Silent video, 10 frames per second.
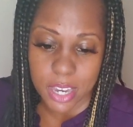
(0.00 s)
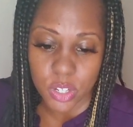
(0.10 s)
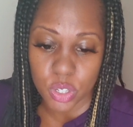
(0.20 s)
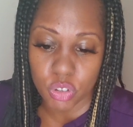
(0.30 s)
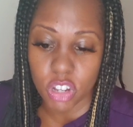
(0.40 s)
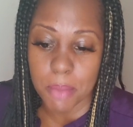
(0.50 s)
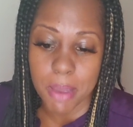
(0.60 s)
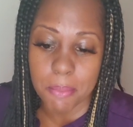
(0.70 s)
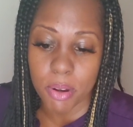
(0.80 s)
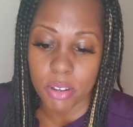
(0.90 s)
to school on my
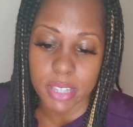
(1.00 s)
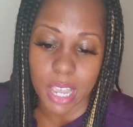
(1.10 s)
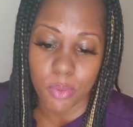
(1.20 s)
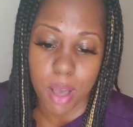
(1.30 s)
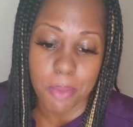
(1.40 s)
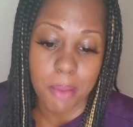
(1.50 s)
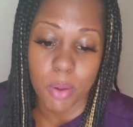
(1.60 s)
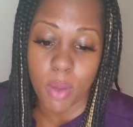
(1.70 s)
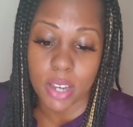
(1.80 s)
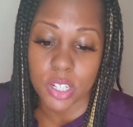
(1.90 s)
birthday while Mama
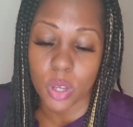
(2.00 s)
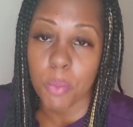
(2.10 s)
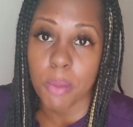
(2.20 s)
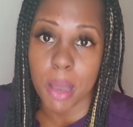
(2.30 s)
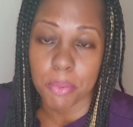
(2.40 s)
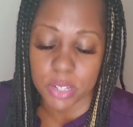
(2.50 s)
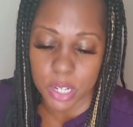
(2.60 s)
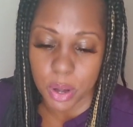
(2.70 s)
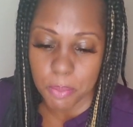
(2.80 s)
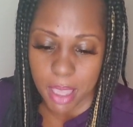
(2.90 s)
watched soap operas in
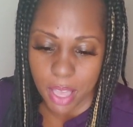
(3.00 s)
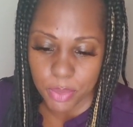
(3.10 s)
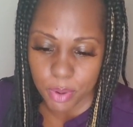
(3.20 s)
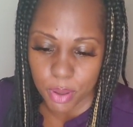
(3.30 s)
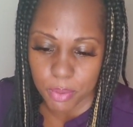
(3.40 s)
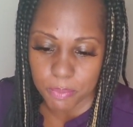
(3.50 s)
her bathrobe.